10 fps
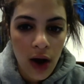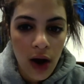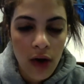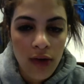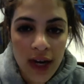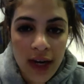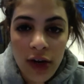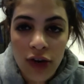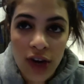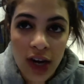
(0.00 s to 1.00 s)
Our radio
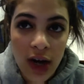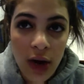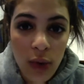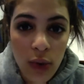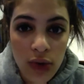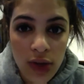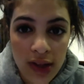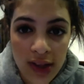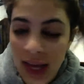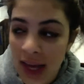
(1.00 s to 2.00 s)
trailer also
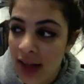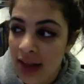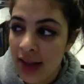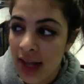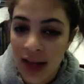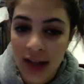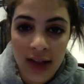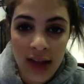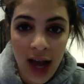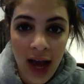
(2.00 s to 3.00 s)
states
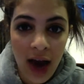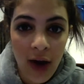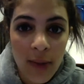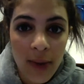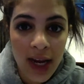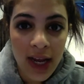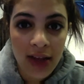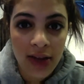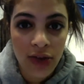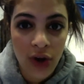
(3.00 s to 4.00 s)
how many
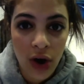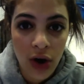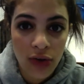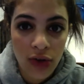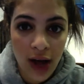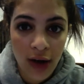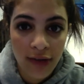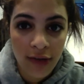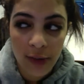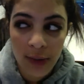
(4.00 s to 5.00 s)
stars our
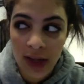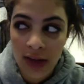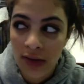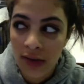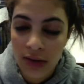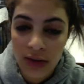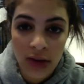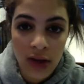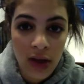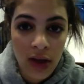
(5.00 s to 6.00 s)
film is.
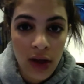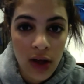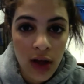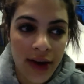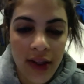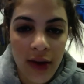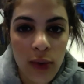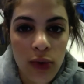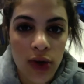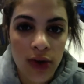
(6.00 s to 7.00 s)

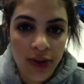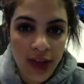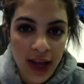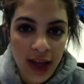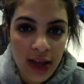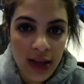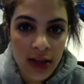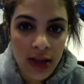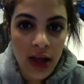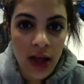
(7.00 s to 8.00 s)
Also states
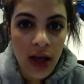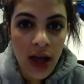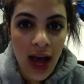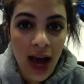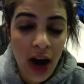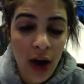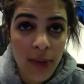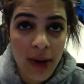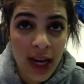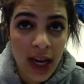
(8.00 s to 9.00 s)
how
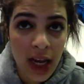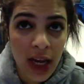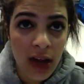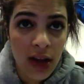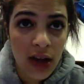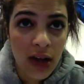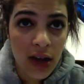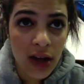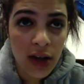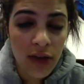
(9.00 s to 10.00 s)
many
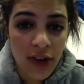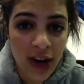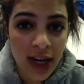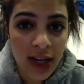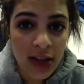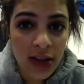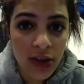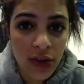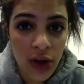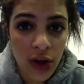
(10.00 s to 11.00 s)
ratings
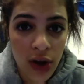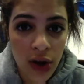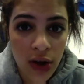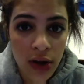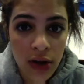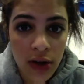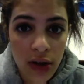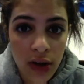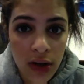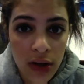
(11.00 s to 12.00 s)
the
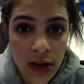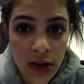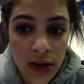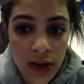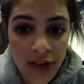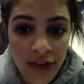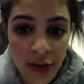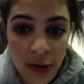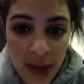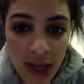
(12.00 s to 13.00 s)

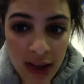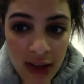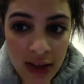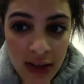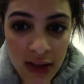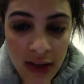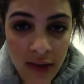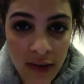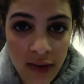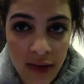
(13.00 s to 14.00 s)
film is,
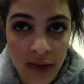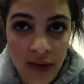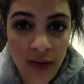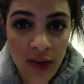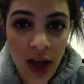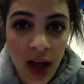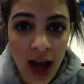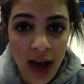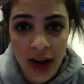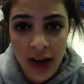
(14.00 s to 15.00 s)
and then